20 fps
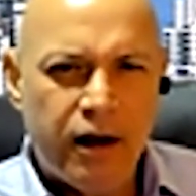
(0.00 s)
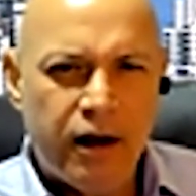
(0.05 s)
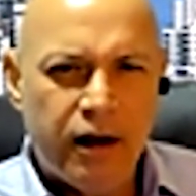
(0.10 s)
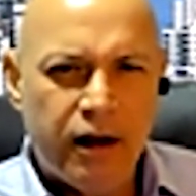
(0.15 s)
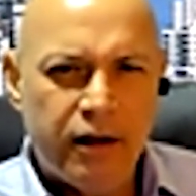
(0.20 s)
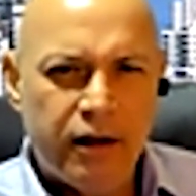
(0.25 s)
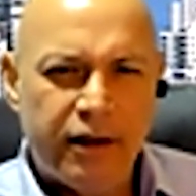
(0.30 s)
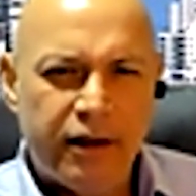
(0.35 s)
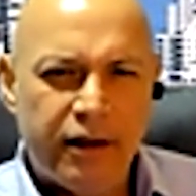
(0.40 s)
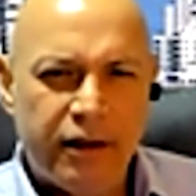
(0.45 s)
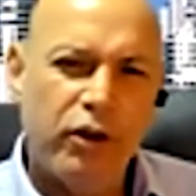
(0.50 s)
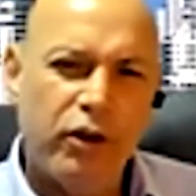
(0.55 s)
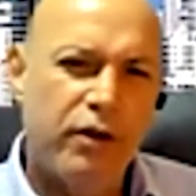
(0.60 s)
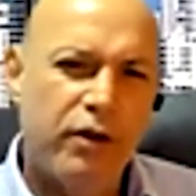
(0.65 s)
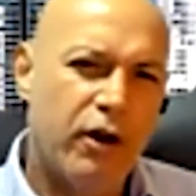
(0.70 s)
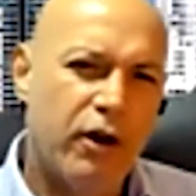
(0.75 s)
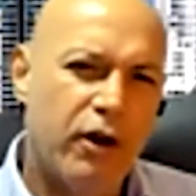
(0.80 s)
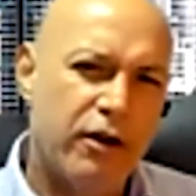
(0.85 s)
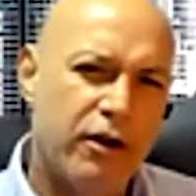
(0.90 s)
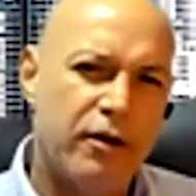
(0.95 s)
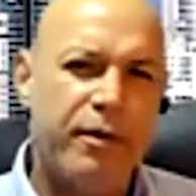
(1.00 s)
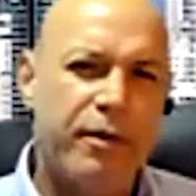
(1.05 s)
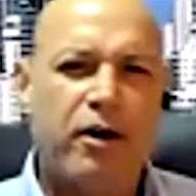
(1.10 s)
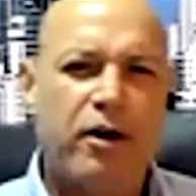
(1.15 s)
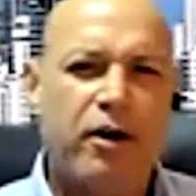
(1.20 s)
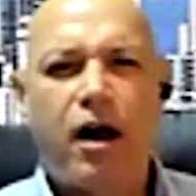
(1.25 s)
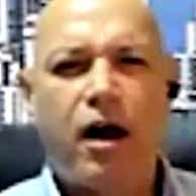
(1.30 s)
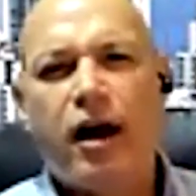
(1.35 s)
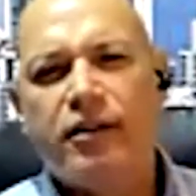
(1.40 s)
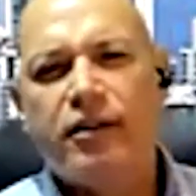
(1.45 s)
just to give you a little bit
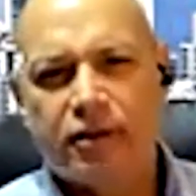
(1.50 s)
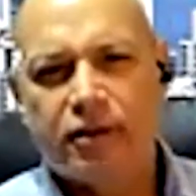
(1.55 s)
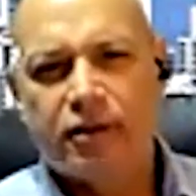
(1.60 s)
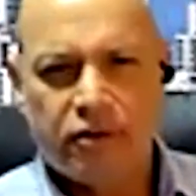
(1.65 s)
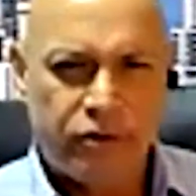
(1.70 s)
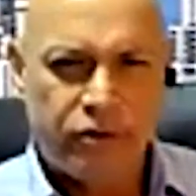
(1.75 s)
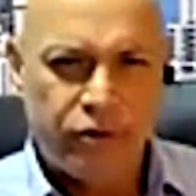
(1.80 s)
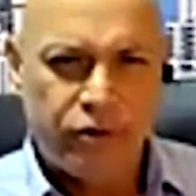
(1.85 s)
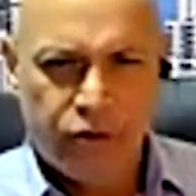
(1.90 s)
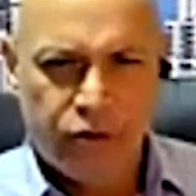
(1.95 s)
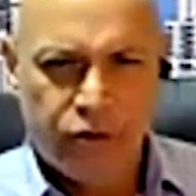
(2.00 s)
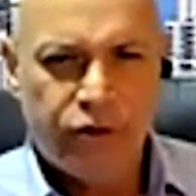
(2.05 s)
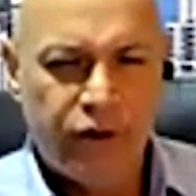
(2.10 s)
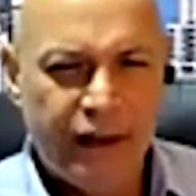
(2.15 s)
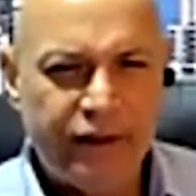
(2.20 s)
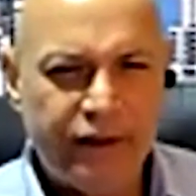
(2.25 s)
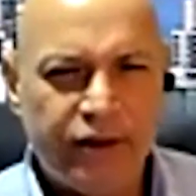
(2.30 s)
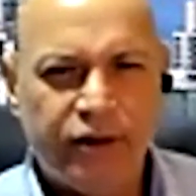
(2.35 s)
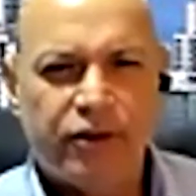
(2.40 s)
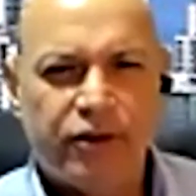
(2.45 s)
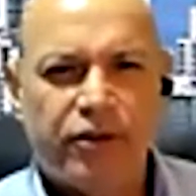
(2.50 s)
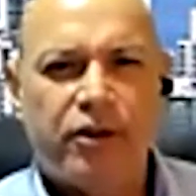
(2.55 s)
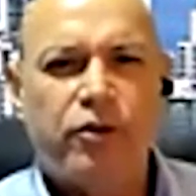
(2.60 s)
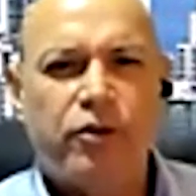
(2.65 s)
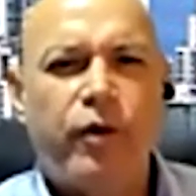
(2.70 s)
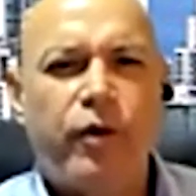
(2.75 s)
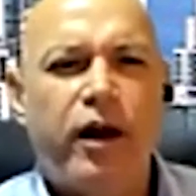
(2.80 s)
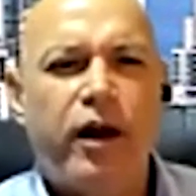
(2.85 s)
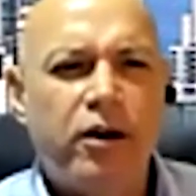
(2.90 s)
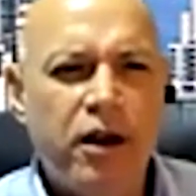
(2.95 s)
of context to your listeners as
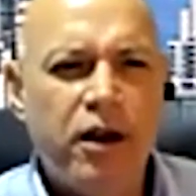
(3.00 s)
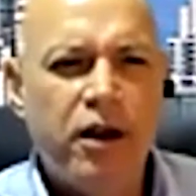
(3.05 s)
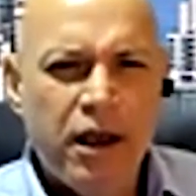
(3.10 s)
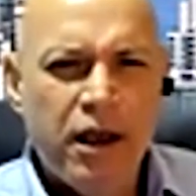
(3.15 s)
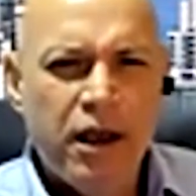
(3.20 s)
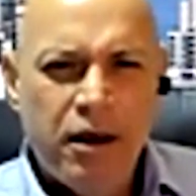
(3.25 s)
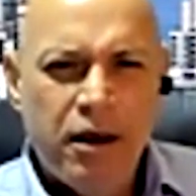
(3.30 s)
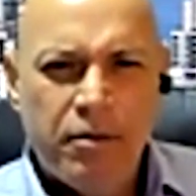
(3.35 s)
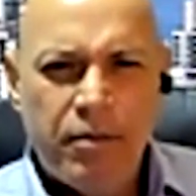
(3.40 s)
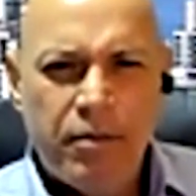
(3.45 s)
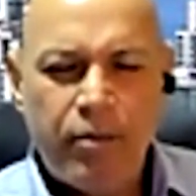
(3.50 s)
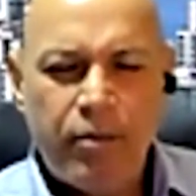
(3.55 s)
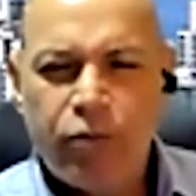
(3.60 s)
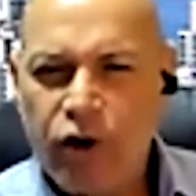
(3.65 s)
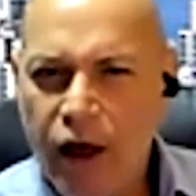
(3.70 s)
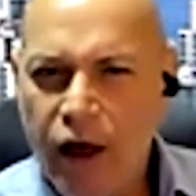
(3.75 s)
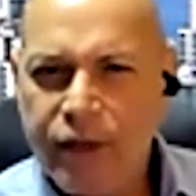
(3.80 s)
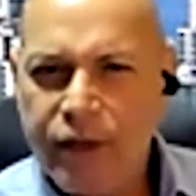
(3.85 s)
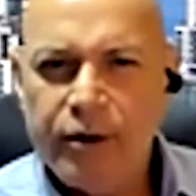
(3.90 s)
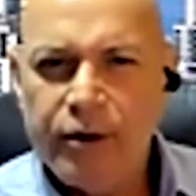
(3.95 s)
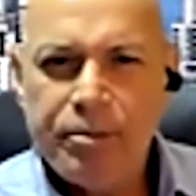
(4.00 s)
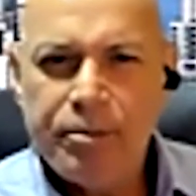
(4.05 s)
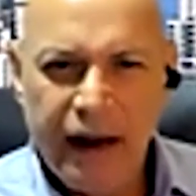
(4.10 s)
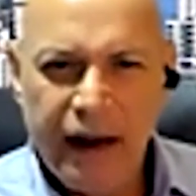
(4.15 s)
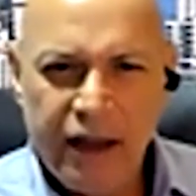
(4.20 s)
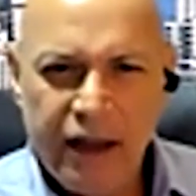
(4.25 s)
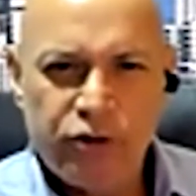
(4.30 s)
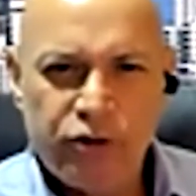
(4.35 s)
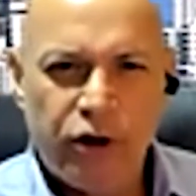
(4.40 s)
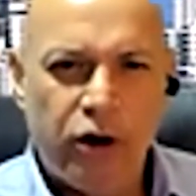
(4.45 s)
well, my brother
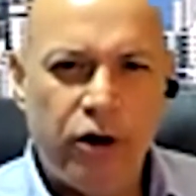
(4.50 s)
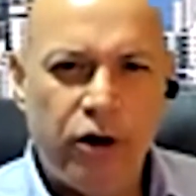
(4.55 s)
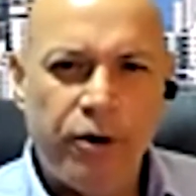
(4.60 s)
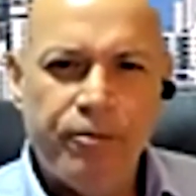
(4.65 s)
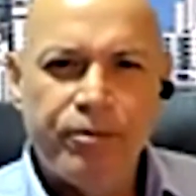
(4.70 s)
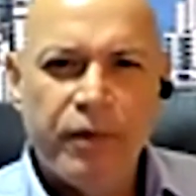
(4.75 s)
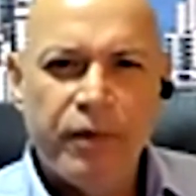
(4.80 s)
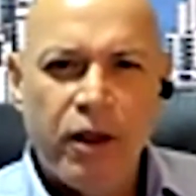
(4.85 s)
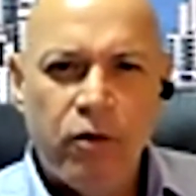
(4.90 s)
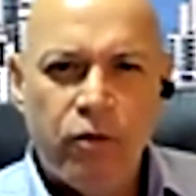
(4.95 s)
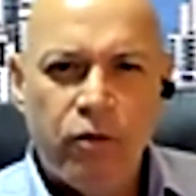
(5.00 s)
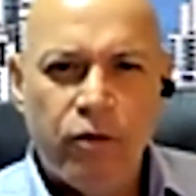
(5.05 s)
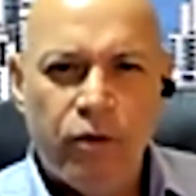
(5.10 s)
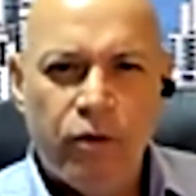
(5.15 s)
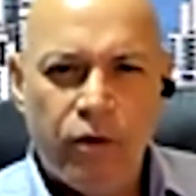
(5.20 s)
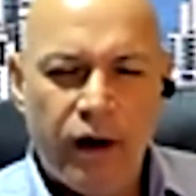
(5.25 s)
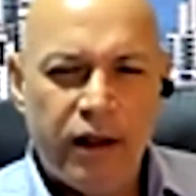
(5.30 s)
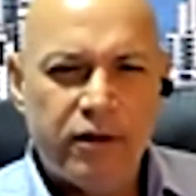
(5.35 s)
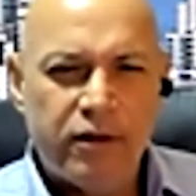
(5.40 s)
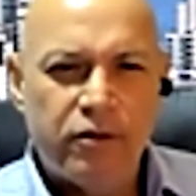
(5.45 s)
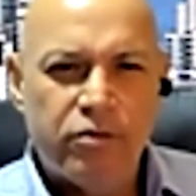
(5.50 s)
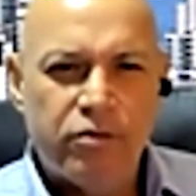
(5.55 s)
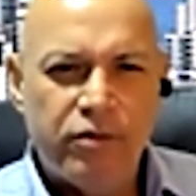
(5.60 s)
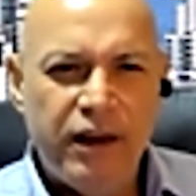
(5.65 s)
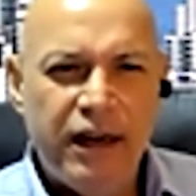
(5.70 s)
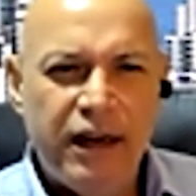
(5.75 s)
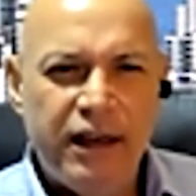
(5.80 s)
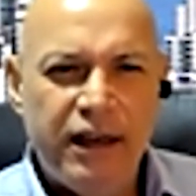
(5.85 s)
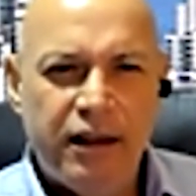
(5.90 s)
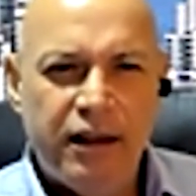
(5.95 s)
Pedro was
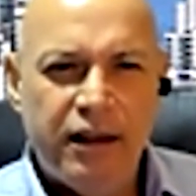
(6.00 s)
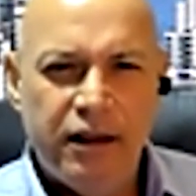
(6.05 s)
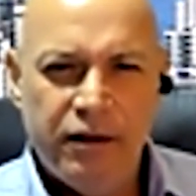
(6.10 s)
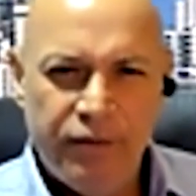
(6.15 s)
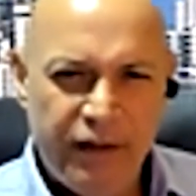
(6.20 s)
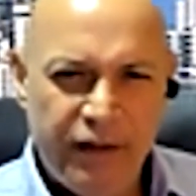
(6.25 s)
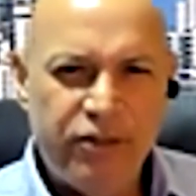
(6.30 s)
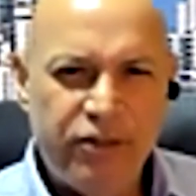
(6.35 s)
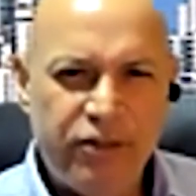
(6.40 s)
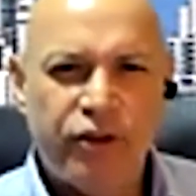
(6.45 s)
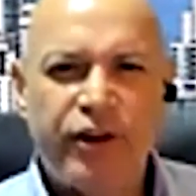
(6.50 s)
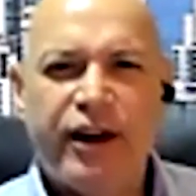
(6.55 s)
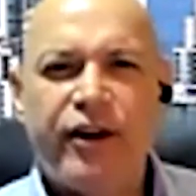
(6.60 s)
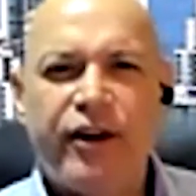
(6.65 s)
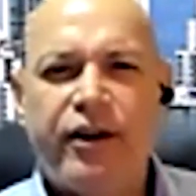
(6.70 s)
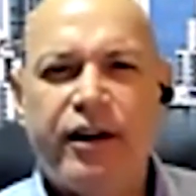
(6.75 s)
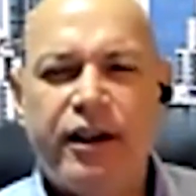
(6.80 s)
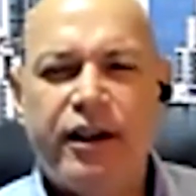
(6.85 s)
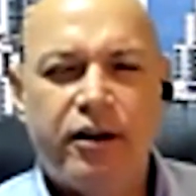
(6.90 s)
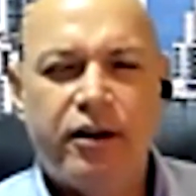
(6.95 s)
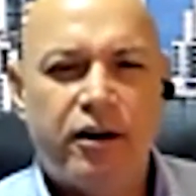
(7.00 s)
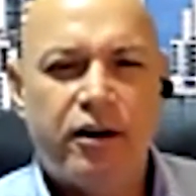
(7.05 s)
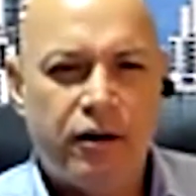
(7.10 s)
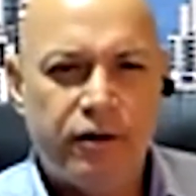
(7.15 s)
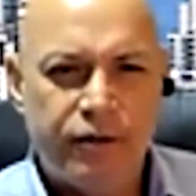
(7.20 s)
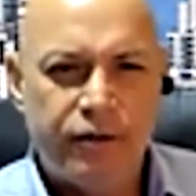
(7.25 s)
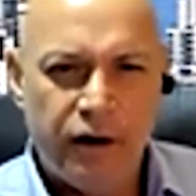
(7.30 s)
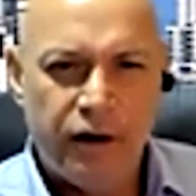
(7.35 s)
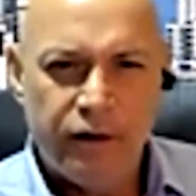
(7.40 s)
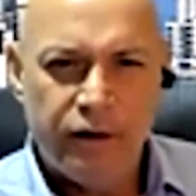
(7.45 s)
really the visionary here
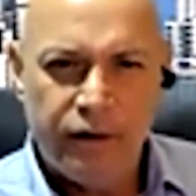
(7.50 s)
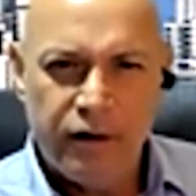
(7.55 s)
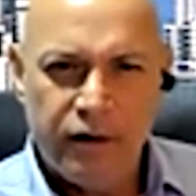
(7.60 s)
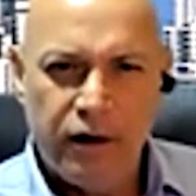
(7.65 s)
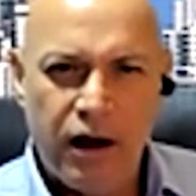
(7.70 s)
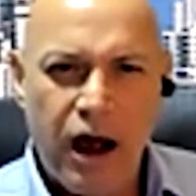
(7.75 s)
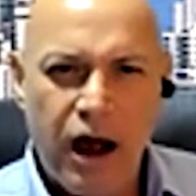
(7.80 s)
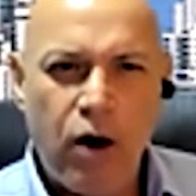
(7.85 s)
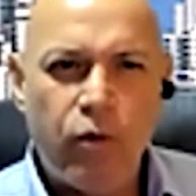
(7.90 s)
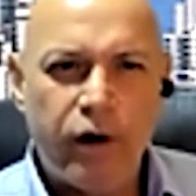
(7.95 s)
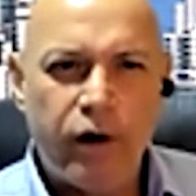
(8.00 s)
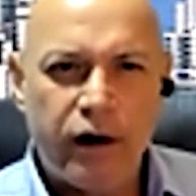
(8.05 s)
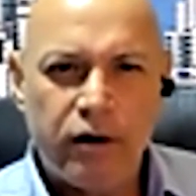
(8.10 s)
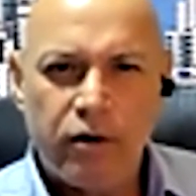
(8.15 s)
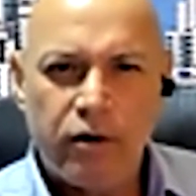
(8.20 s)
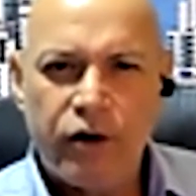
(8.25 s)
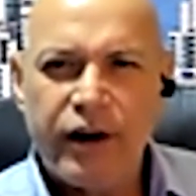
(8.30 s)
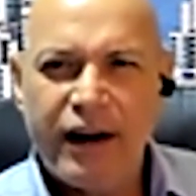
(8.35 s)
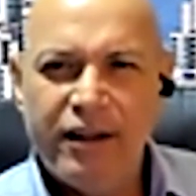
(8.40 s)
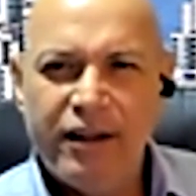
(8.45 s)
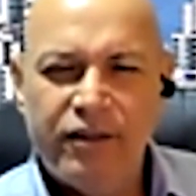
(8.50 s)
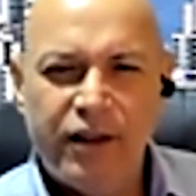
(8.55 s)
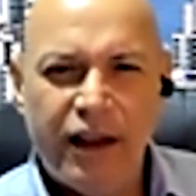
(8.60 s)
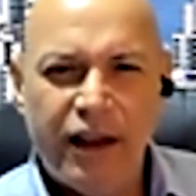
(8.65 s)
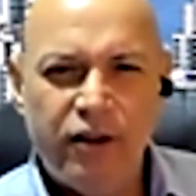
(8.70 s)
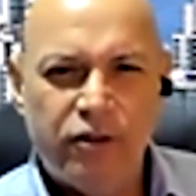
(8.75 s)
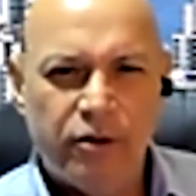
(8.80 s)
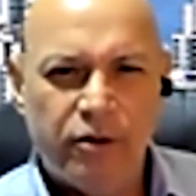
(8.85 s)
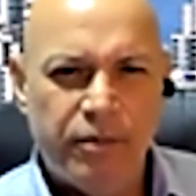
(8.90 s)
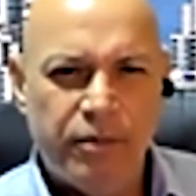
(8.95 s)
of our
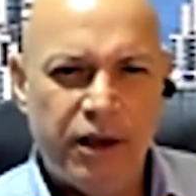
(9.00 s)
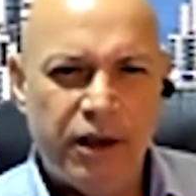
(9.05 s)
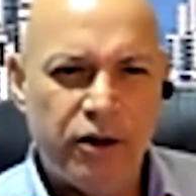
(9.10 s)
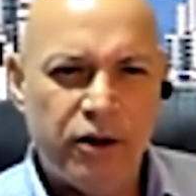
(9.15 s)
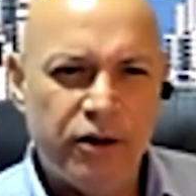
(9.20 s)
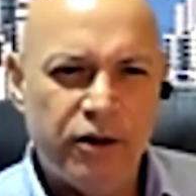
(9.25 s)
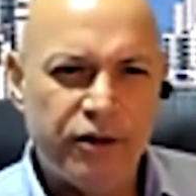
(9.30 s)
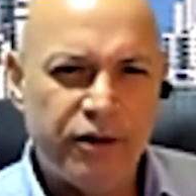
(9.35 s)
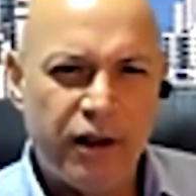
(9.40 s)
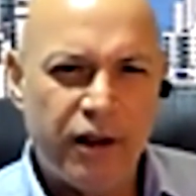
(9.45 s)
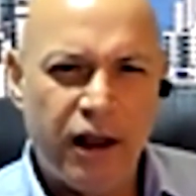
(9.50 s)
organization, because